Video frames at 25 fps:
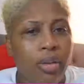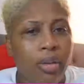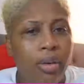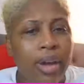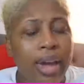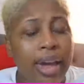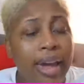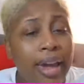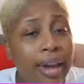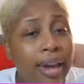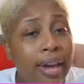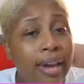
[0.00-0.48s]

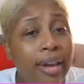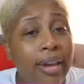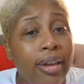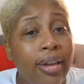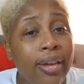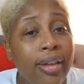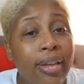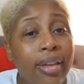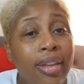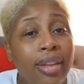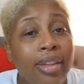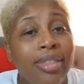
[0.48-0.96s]
Okay?
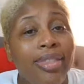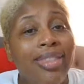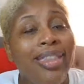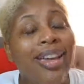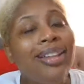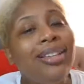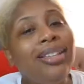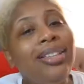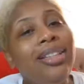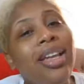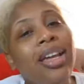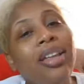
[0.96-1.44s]

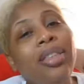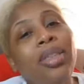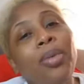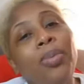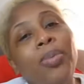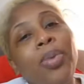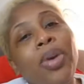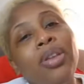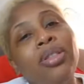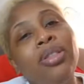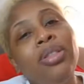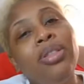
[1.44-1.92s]
That's not
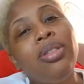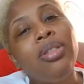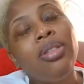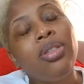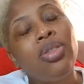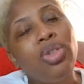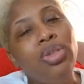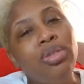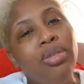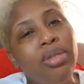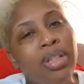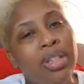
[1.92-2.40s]
the person
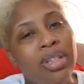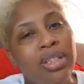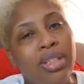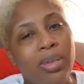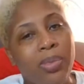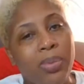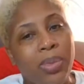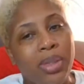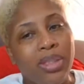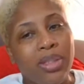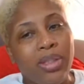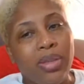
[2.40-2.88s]
that you need
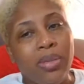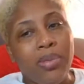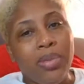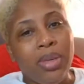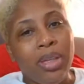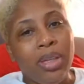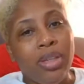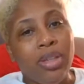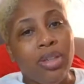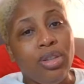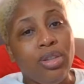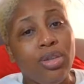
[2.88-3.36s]
to be
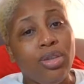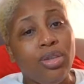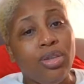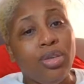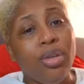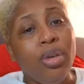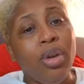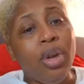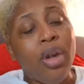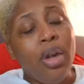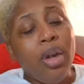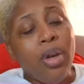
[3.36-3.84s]
submitting
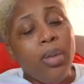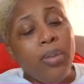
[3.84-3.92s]
to.